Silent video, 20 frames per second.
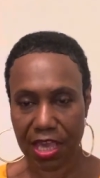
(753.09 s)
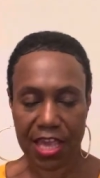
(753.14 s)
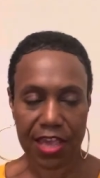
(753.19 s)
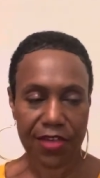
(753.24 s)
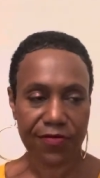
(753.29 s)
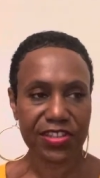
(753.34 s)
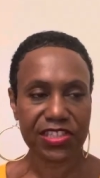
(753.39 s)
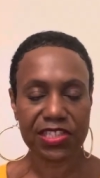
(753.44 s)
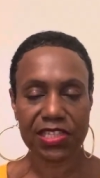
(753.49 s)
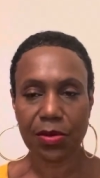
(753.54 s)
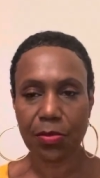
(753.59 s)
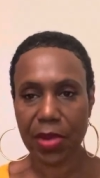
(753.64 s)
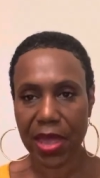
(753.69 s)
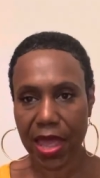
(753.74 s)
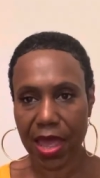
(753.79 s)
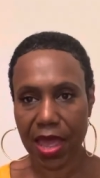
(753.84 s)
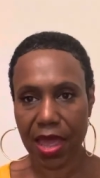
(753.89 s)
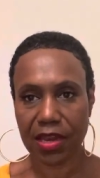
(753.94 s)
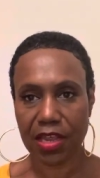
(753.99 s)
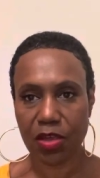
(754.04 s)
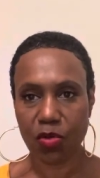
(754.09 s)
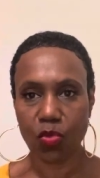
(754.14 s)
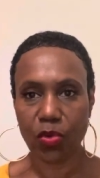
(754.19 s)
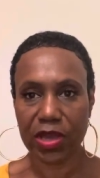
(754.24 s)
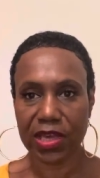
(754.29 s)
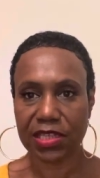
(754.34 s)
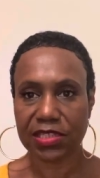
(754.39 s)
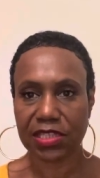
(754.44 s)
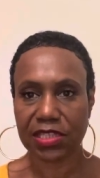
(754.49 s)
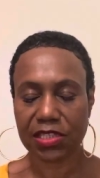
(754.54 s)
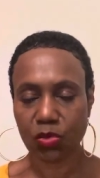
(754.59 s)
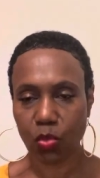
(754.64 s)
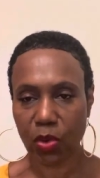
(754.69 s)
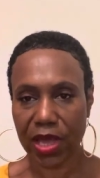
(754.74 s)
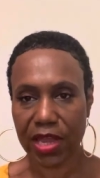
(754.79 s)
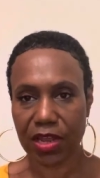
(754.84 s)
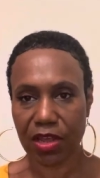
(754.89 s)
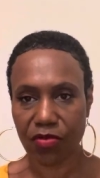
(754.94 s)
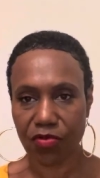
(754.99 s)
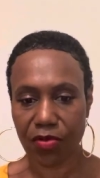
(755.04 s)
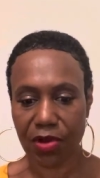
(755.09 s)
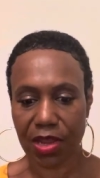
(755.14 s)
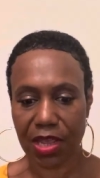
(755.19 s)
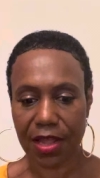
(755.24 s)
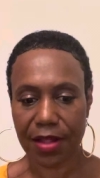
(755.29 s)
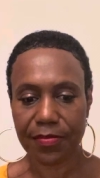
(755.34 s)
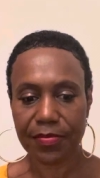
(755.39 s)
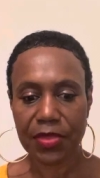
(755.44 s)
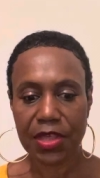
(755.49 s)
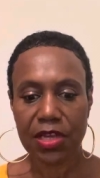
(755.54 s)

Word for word: Even to bed, he wears his wedding ring.